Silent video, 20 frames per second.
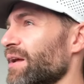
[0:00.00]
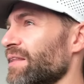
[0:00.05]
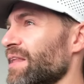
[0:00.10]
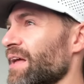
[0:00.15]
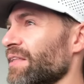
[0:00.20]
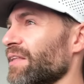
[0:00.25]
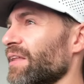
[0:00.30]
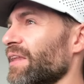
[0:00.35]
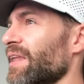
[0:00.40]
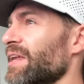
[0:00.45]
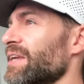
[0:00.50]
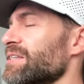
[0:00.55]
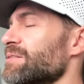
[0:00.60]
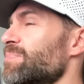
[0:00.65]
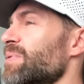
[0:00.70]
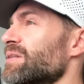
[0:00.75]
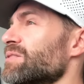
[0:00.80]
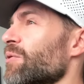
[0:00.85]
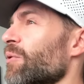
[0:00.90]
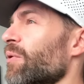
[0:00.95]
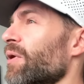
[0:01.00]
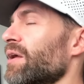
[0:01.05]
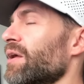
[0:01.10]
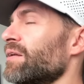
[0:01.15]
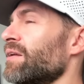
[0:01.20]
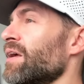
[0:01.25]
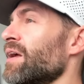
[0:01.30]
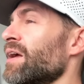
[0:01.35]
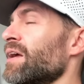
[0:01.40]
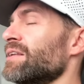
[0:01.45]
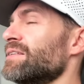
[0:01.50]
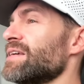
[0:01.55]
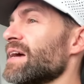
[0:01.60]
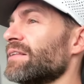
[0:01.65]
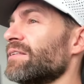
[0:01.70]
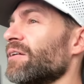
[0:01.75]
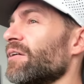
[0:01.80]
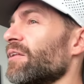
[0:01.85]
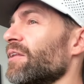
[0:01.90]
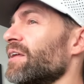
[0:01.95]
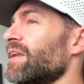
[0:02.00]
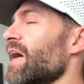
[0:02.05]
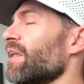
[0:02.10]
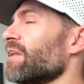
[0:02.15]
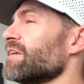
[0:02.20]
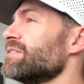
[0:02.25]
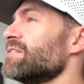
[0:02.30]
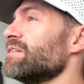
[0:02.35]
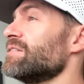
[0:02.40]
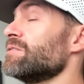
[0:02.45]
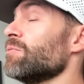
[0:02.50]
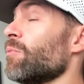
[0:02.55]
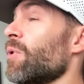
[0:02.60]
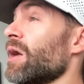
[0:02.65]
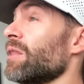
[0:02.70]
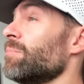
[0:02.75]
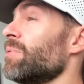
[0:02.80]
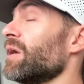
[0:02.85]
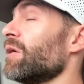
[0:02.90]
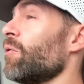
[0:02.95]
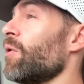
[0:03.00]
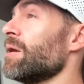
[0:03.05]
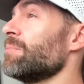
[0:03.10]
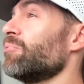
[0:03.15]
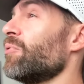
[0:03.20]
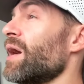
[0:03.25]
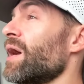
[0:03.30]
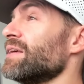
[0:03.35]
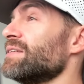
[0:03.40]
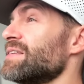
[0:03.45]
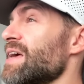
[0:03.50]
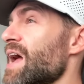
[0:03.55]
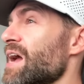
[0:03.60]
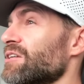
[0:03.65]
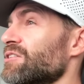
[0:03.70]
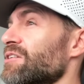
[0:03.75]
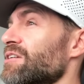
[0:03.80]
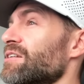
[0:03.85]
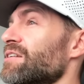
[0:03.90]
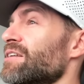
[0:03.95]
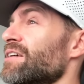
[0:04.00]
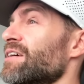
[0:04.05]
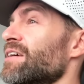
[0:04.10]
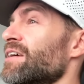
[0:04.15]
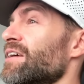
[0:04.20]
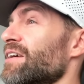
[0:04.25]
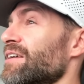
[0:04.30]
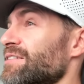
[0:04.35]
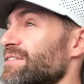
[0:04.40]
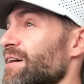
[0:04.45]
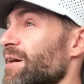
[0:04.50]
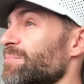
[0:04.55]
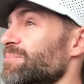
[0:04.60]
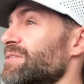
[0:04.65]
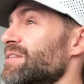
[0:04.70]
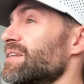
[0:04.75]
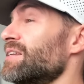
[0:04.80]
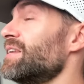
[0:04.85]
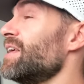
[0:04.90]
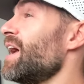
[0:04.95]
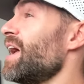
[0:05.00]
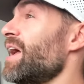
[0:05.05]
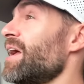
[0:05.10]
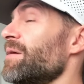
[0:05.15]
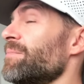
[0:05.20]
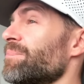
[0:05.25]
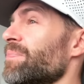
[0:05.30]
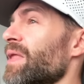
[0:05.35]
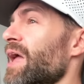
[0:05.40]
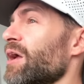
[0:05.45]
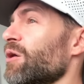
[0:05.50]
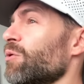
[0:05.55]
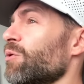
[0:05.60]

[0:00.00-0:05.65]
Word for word: down the latest Bitcoin technical analysis and why the Bitcoin price action is up today. And